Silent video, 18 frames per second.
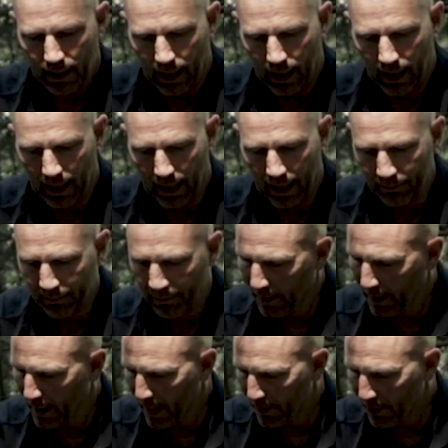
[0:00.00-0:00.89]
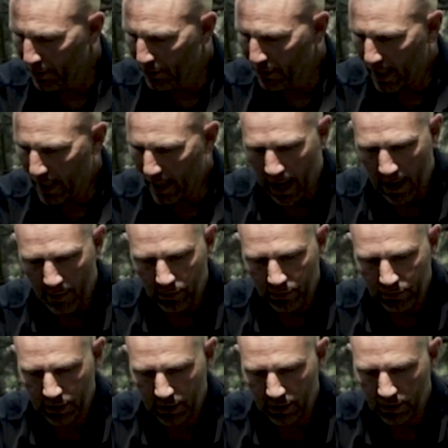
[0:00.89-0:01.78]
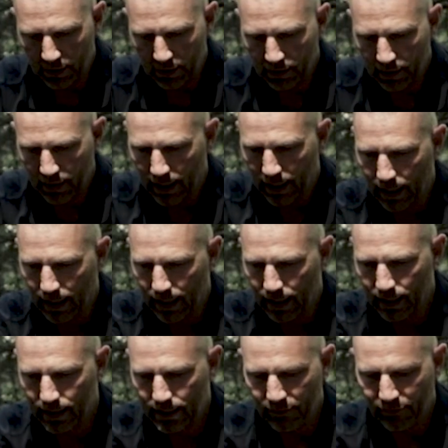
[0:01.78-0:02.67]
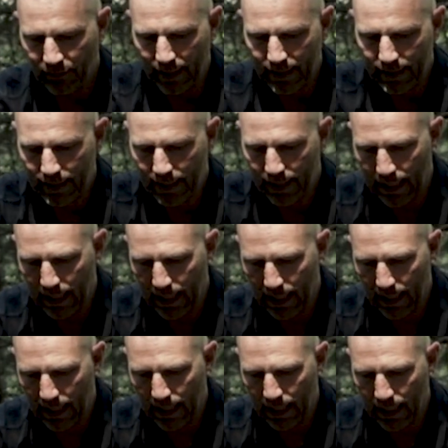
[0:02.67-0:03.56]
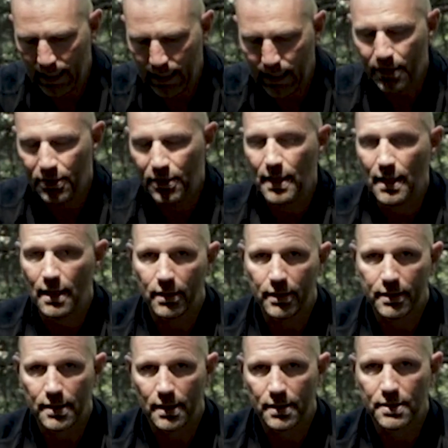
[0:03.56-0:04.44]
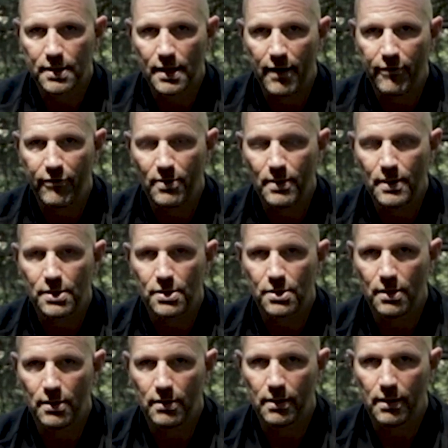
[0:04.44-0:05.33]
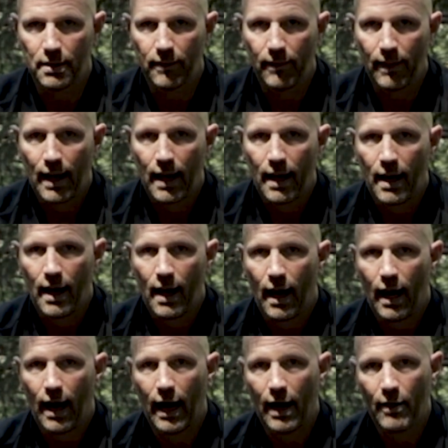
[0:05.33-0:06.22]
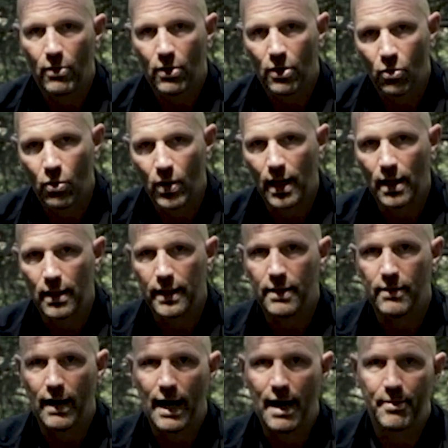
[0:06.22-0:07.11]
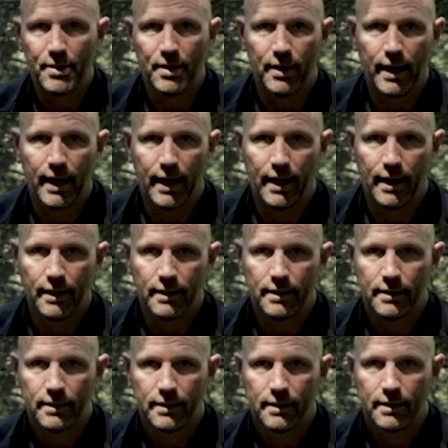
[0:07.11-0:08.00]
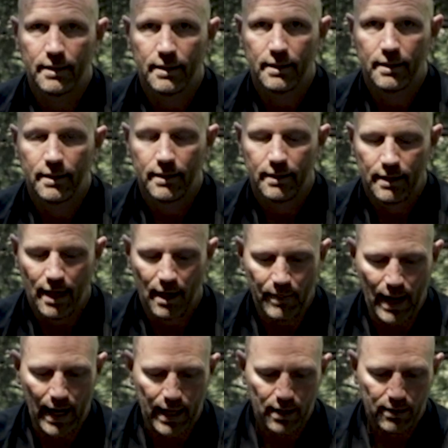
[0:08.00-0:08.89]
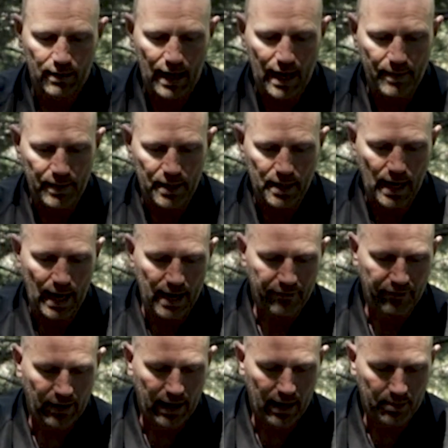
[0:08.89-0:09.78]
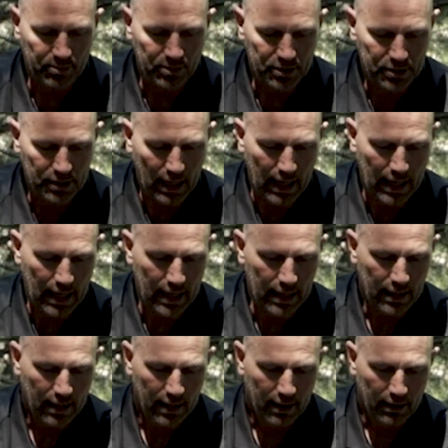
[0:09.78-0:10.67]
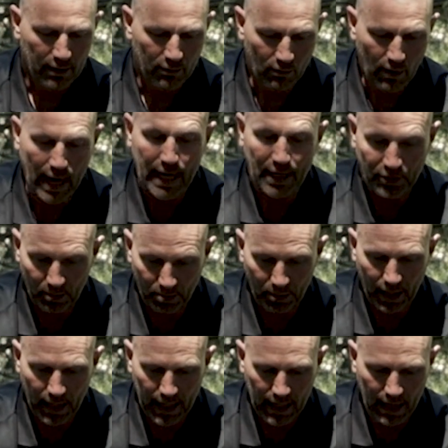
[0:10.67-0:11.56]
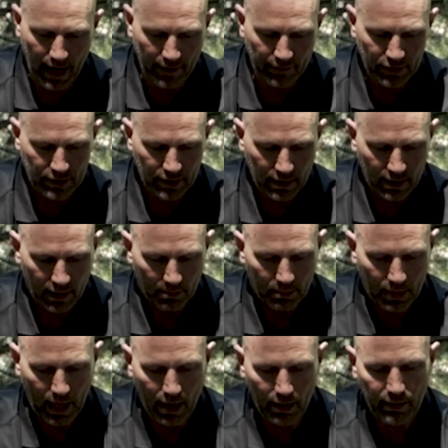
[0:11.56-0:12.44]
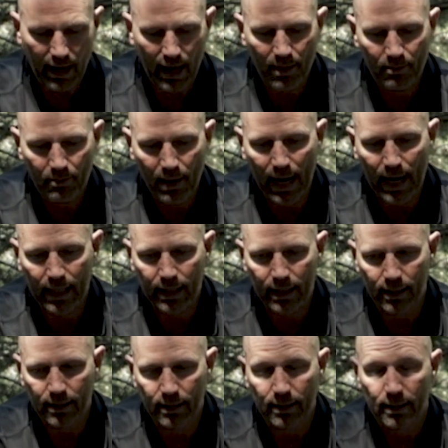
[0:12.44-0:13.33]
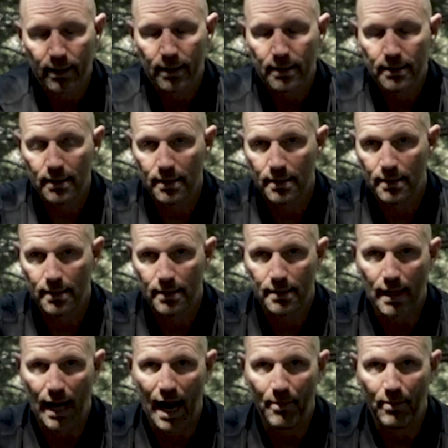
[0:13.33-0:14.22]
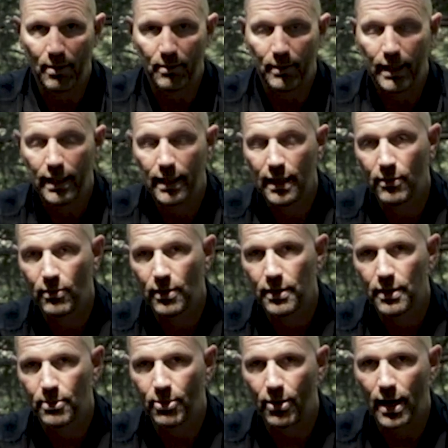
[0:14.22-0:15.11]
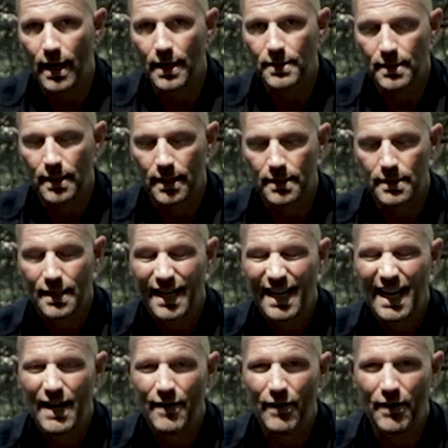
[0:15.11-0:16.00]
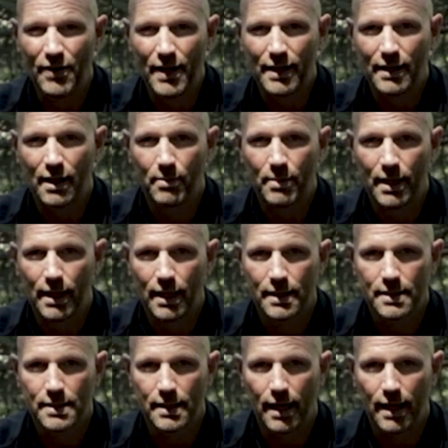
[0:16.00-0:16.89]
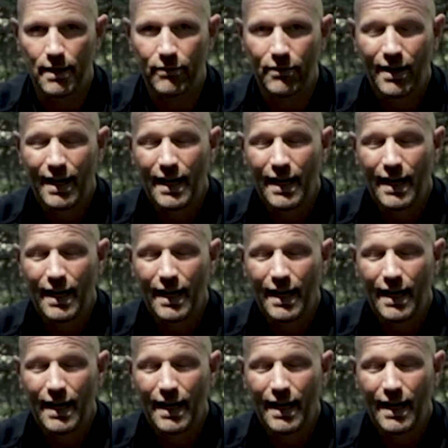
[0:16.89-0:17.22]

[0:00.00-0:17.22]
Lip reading: The other thing I will do is if I see anything that looks unsafe from the student, I will quickly grab their hand. Now I'm not going to grab the knife hand per se, right at the blade obviously, but I'll grab them back here just to stop them anywhere in the process if I think they're being unsafe.